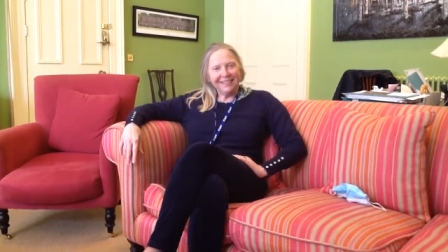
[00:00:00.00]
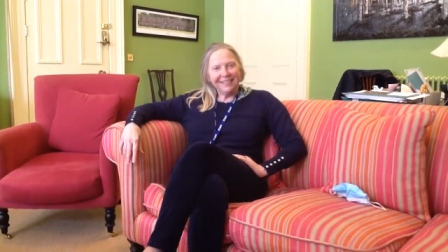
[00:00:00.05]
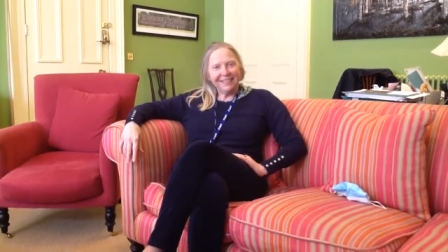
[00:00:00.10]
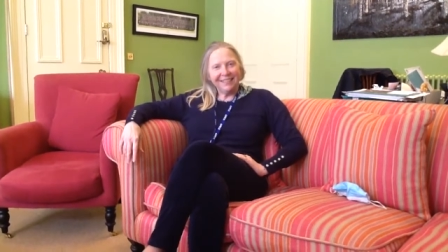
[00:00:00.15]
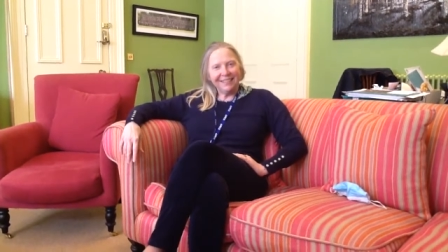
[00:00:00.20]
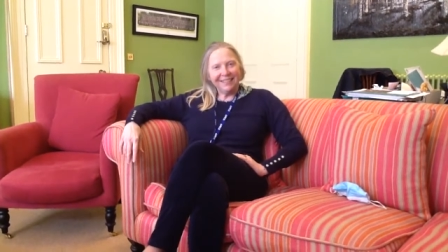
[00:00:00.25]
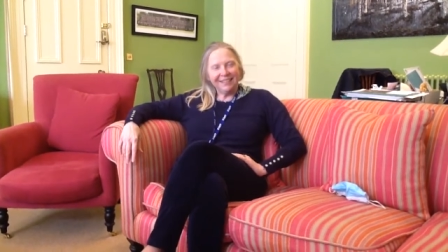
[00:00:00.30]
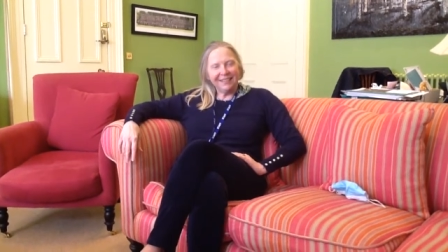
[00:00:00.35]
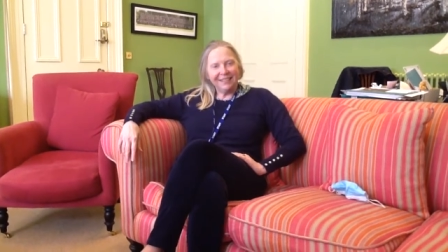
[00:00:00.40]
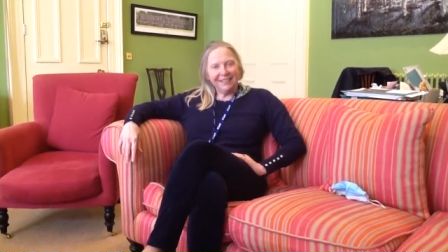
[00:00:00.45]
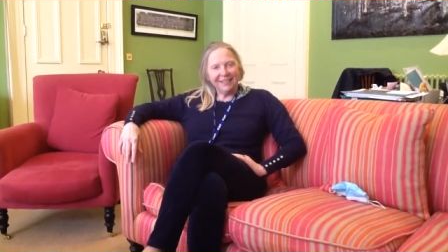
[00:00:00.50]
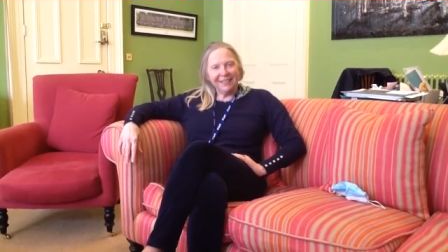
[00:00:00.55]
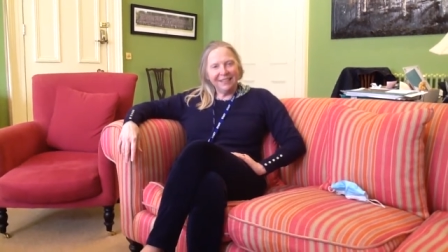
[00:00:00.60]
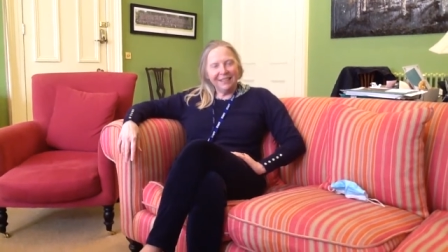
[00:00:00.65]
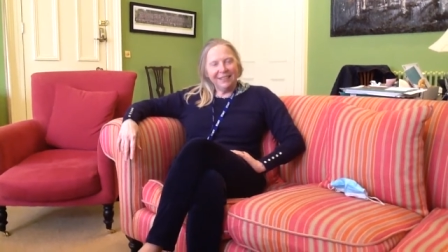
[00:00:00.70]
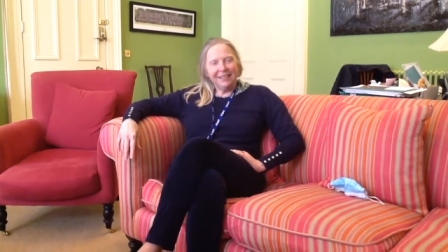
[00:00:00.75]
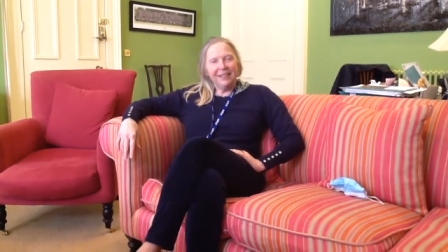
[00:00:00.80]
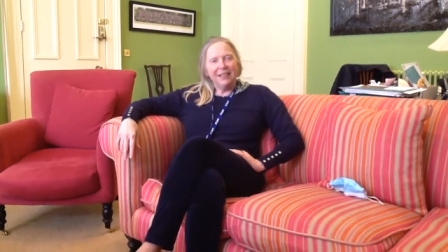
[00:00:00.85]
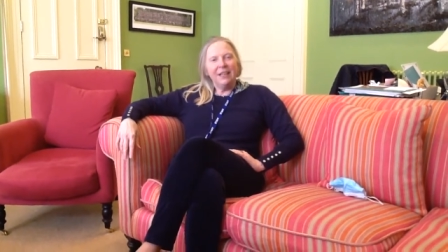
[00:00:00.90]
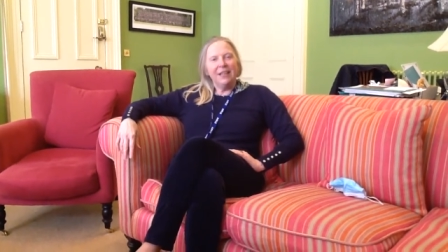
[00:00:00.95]
other
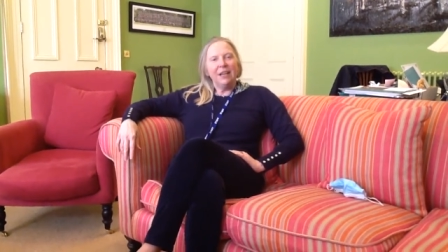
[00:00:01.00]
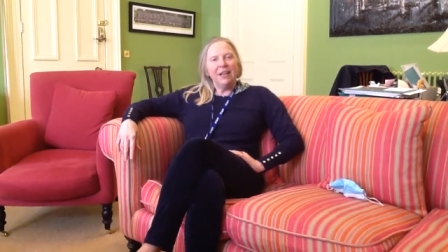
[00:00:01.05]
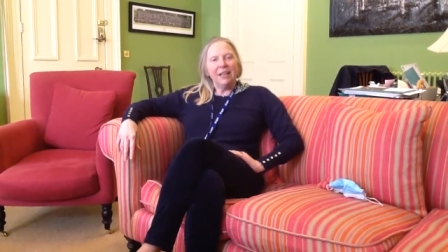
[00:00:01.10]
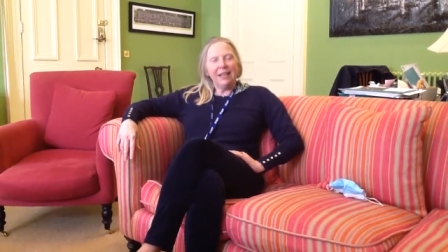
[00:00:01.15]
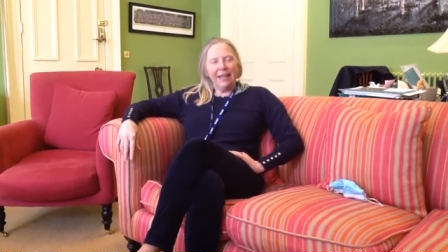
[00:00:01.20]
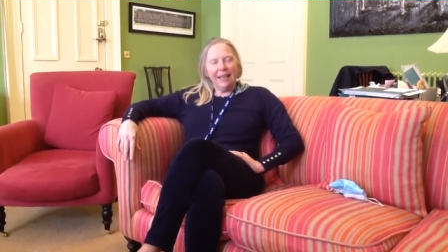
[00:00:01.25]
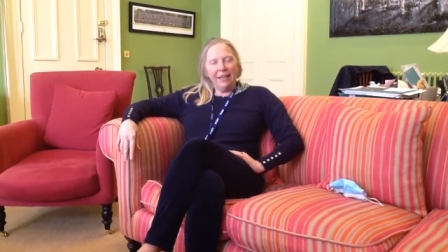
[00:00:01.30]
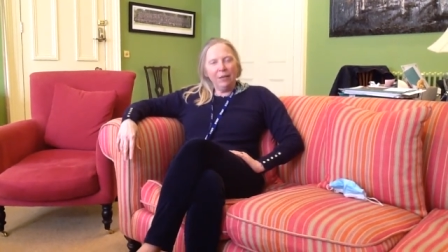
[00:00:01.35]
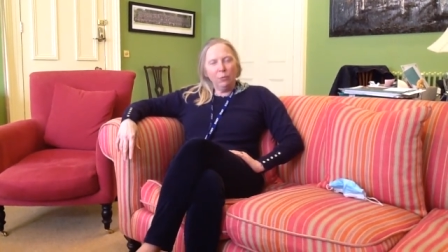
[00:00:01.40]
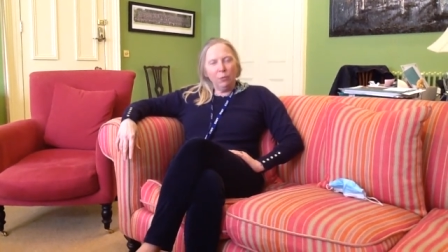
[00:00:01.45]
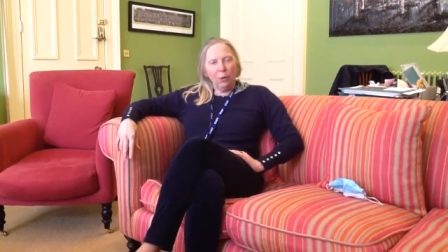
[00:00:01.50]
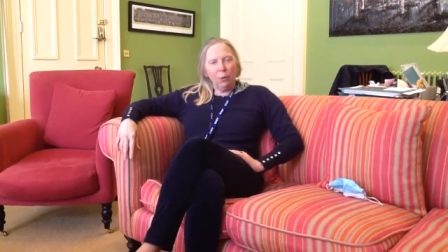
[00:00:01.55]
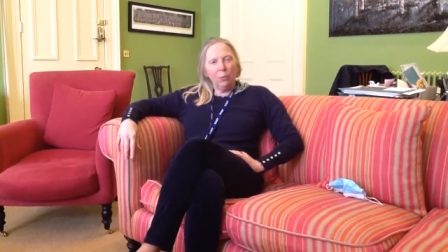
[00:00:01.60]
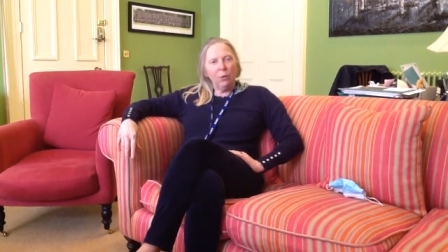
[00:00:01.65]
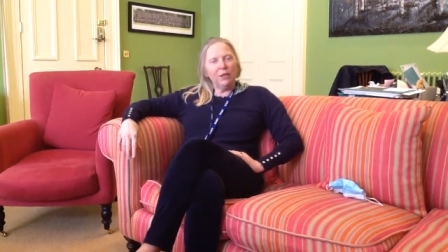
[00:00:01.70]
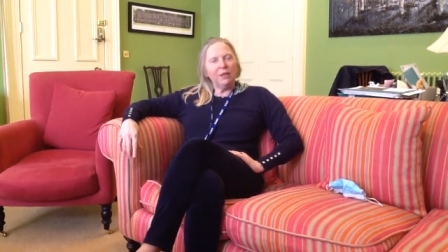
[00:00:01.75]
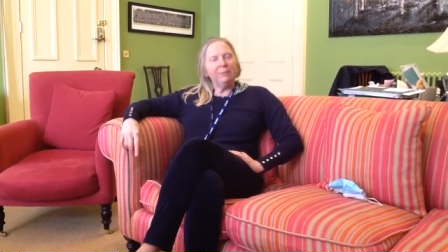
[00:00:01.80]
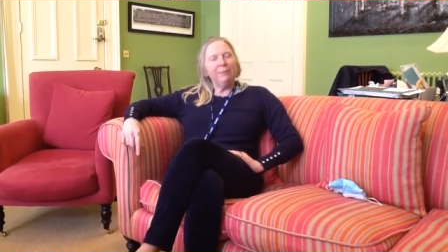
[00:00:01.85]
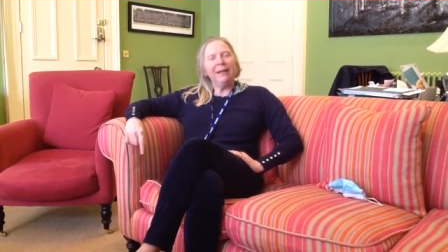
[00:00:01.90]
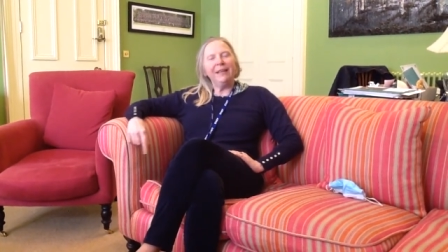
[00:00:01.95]
schools? Okay, well
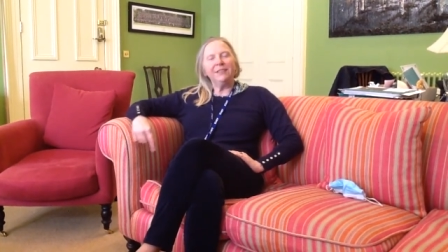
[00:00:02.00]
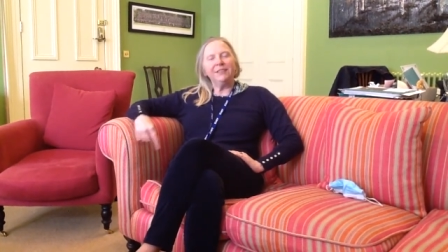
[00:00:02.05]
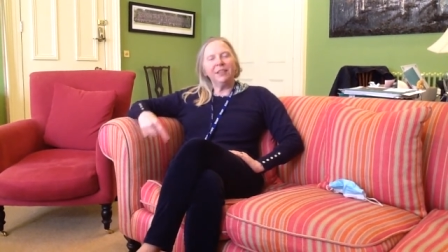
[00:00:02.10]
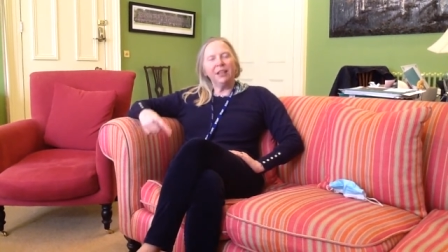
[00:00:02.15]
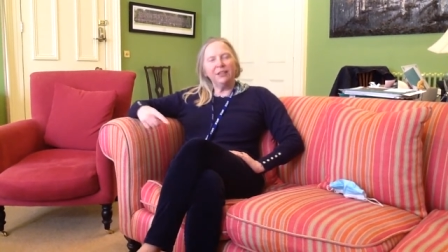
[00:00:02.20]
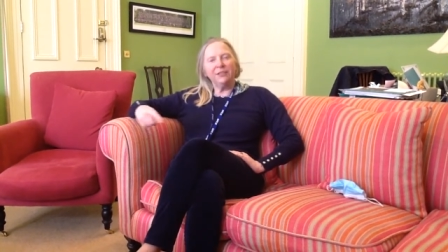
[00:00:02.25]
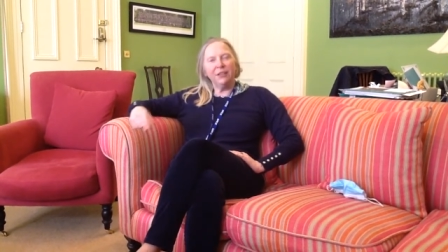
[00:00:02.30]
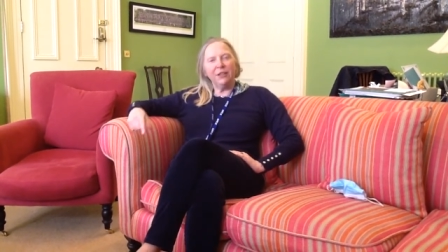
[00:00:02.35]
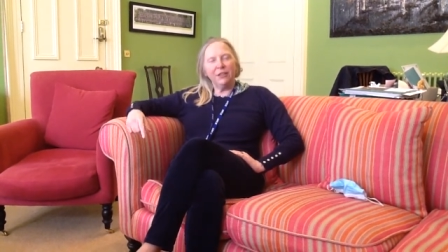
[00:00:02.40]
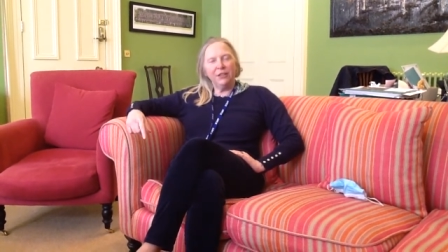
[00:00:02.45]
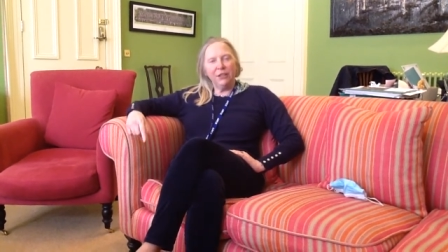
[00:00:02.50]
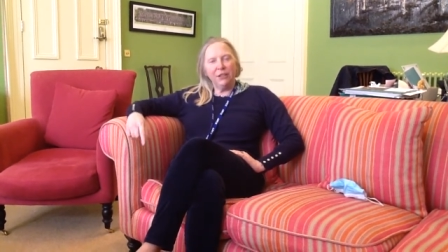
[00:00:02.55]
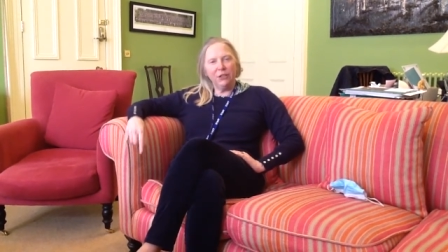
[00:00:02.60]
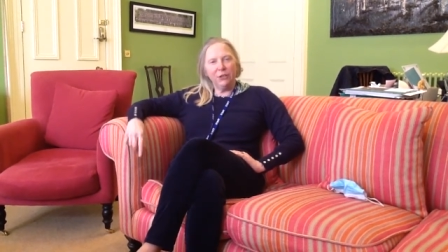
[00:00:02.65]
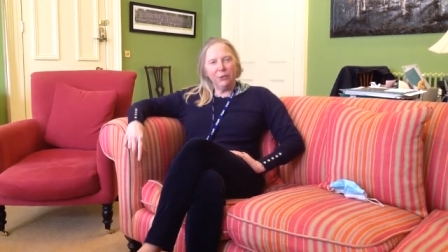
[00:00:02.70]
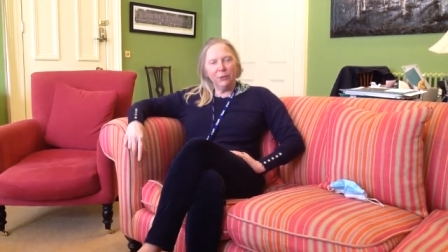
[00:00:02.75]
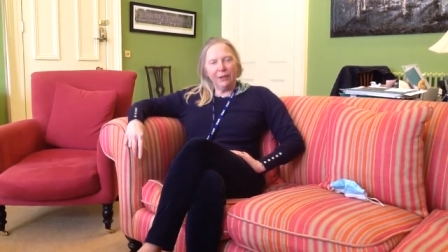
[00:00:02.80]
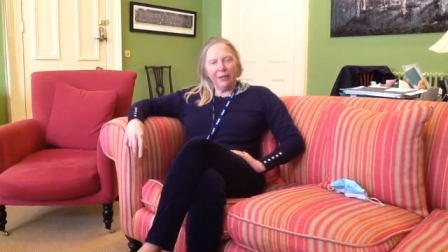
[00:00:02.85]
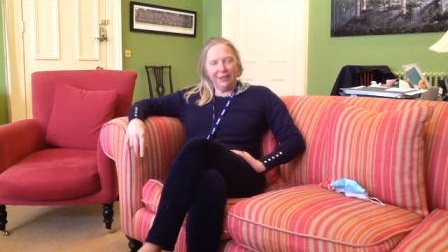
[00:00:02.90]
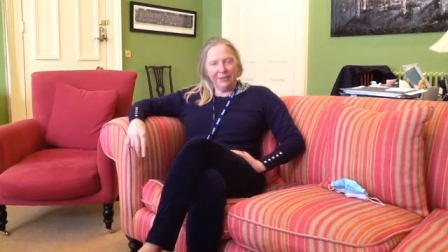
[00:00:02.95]
what makes us
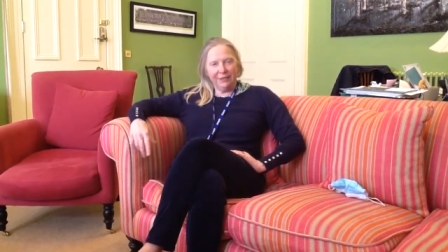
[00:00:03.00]
unusual,